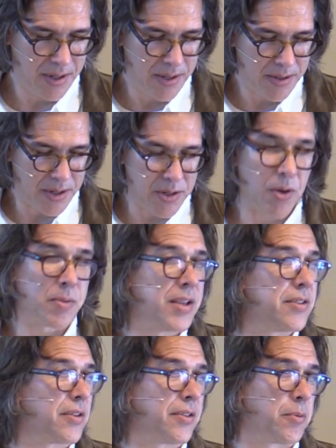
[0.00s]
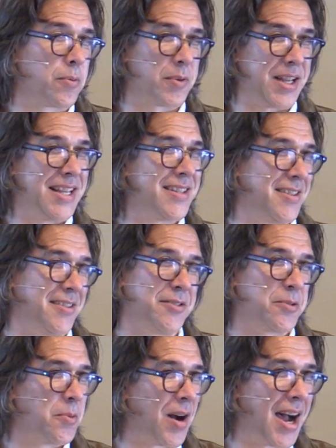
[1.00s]
that no, these are the
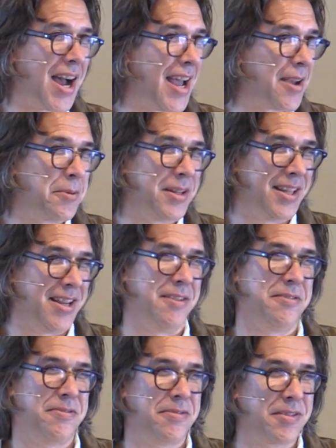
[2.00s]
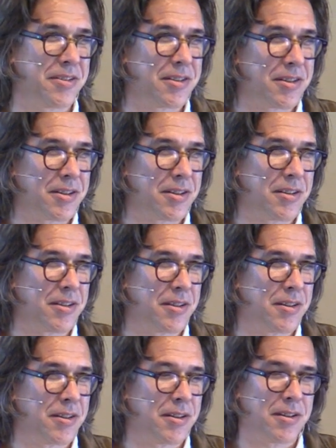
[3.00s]
reasons why we live.
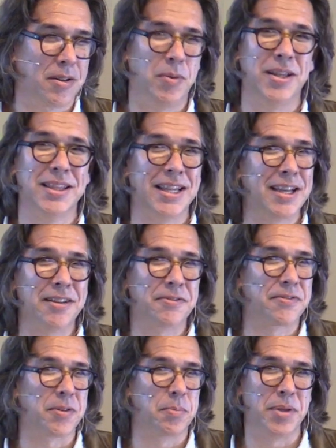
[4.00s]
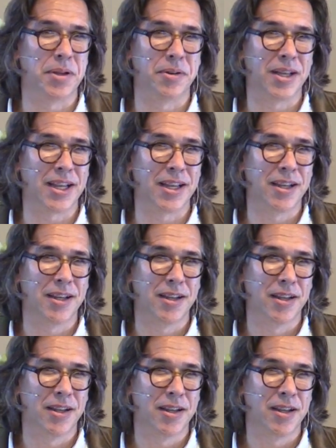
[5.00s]
We live for beauty,
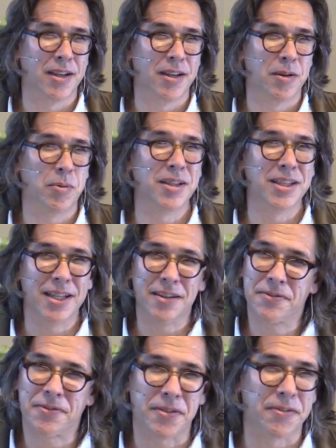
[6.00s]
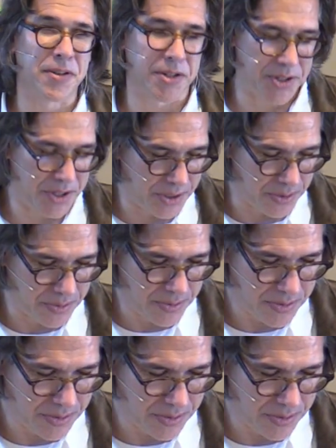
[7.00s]
we live for virtue,